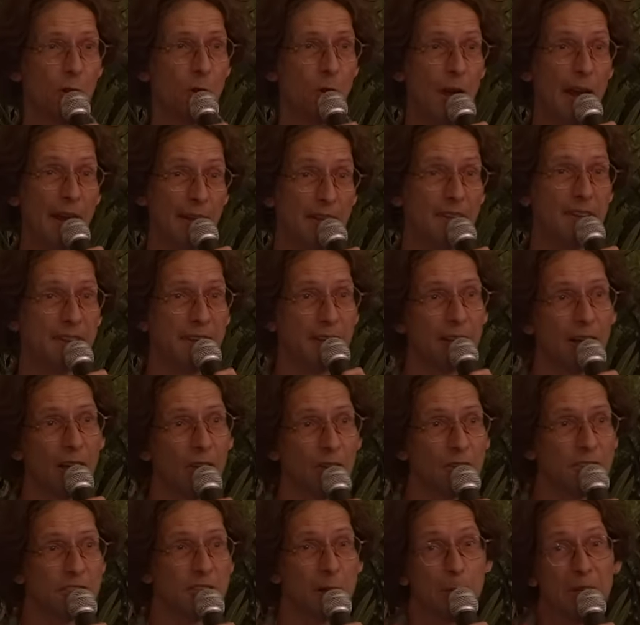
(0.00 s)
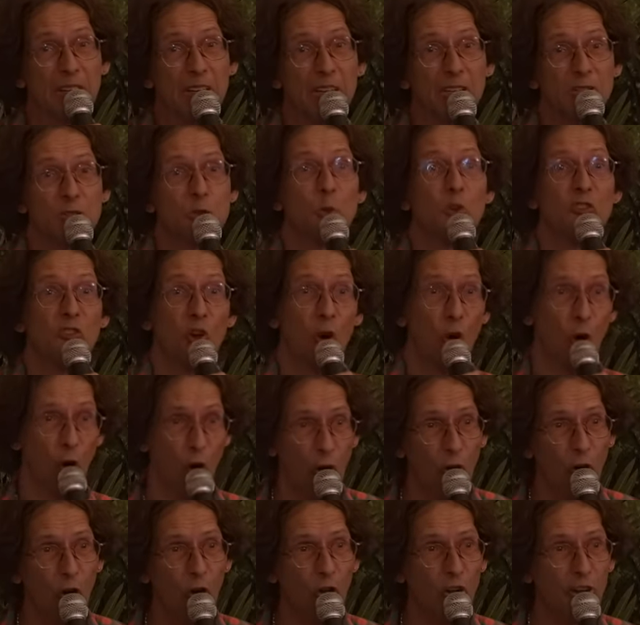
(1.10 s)
or anything else that begins with
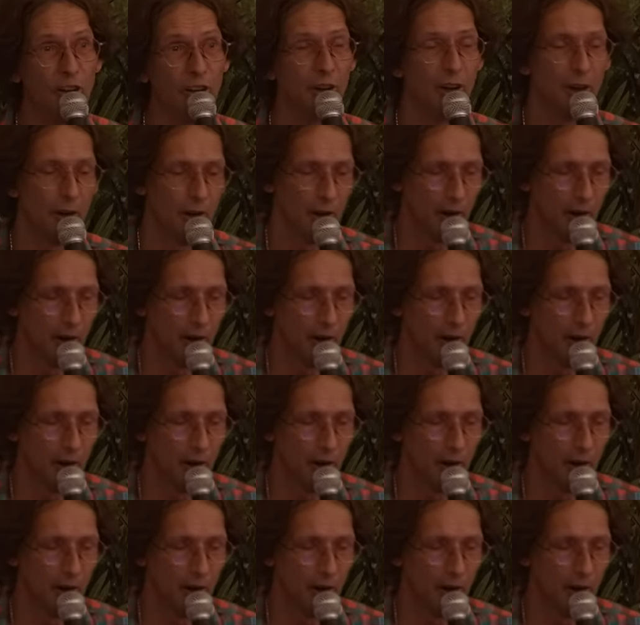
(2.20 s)
org.